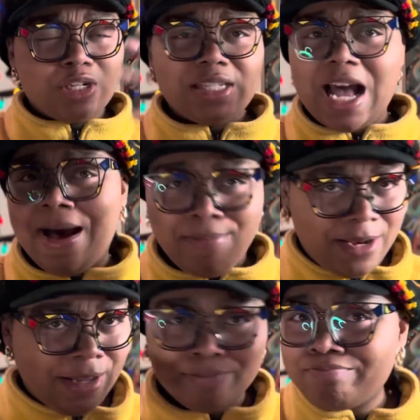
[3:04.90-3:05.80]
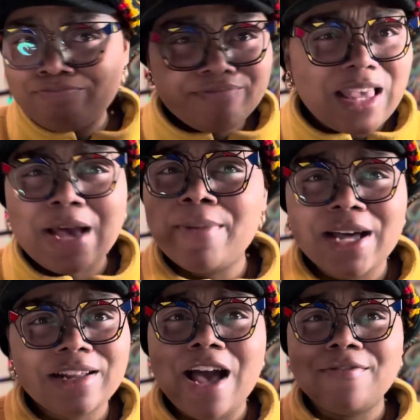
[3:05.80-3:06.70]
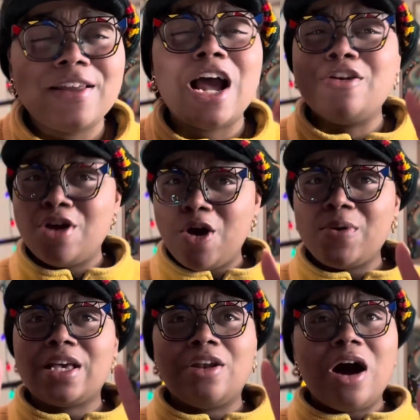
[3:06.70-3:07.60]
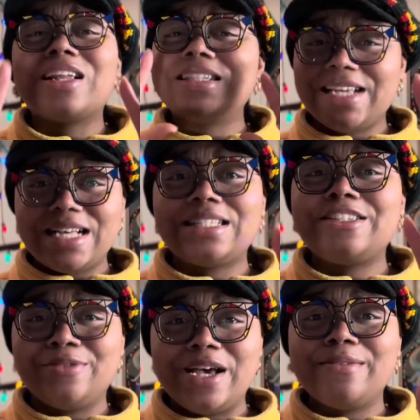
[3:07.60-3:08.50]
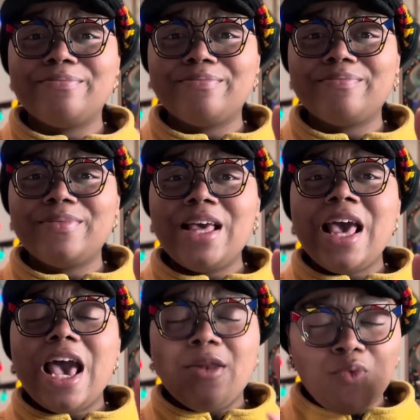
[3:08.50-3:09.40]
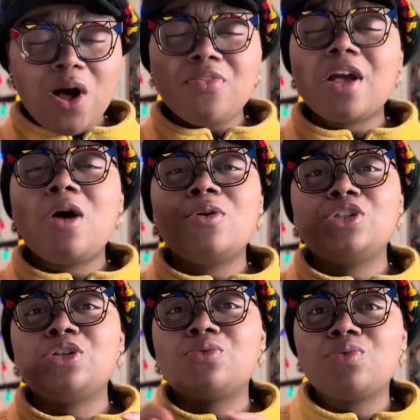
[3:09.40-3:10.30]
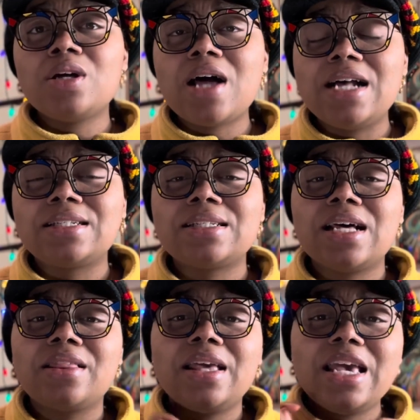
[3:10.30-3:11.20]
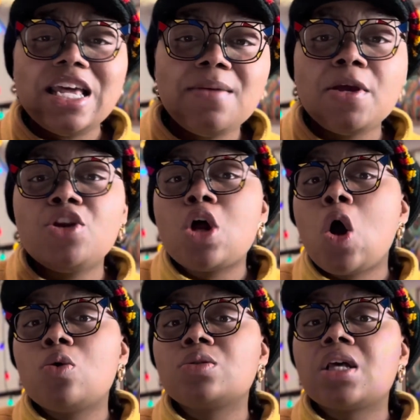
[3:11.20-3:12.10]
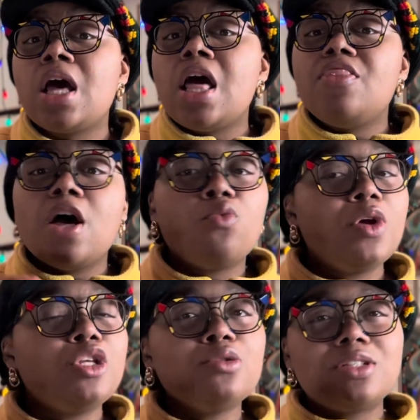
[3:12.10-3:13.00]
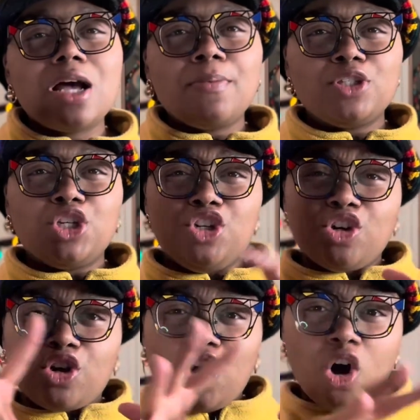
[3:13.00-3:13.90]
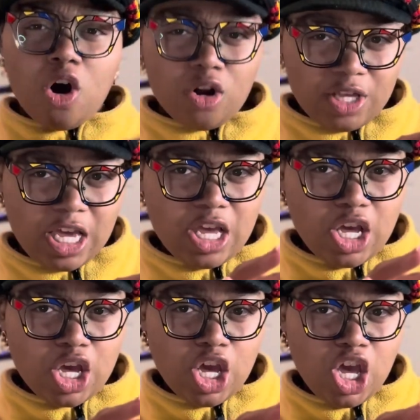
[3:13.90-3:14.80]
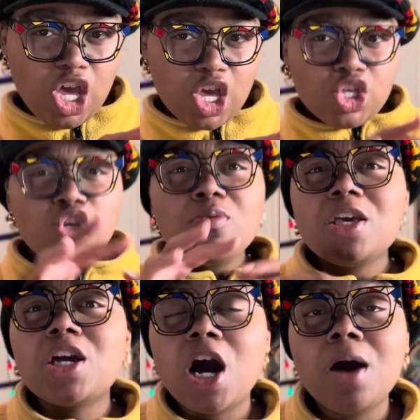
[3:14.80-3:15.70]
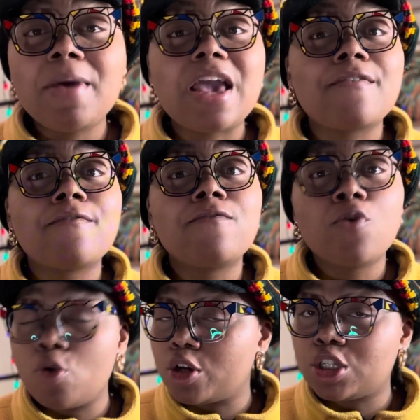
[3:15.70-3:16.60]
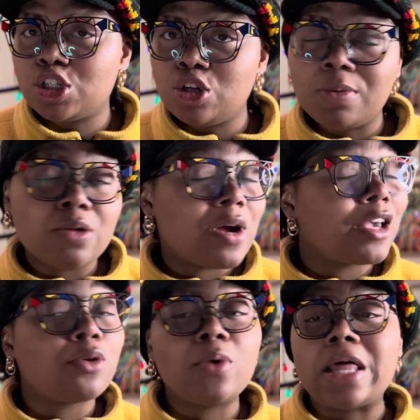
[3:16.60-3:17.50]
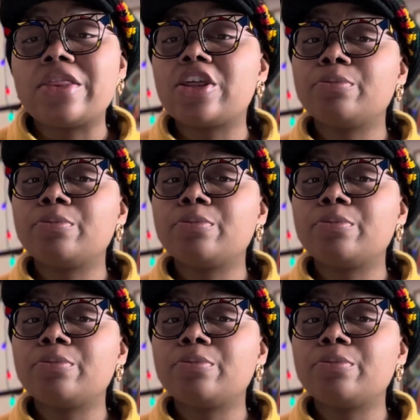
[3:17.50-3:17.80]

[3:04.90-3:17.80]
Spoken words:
to happening in my life. And I know we can all attest to it. And one thing I want you to realize is that the enemy knows that when you step into your calling, you become a force to be reckoned with.